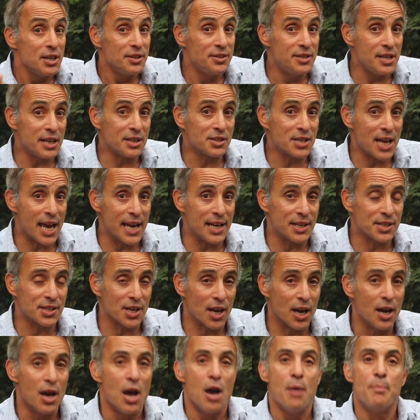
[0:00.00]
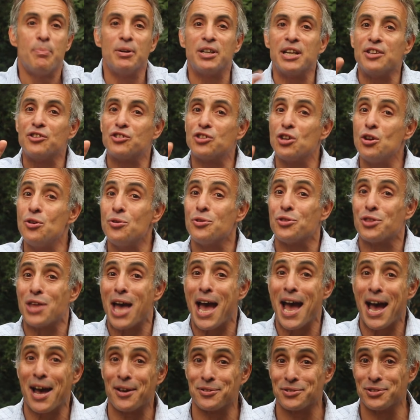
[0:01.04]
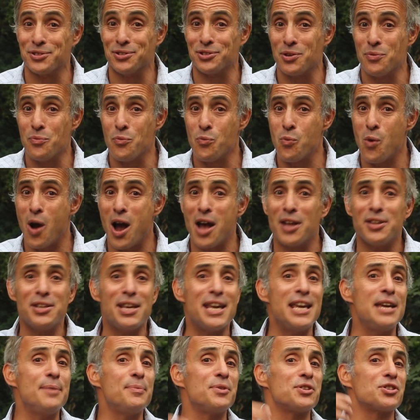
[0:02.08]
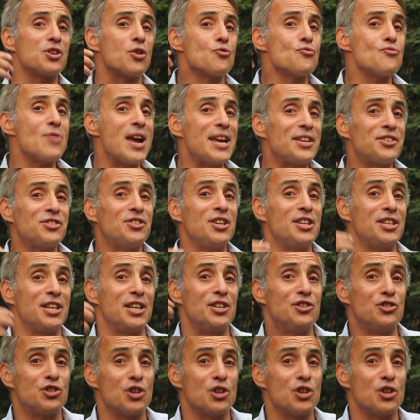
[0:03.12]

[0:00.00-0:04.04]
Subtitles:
dictator. But in 2001 he was arrested in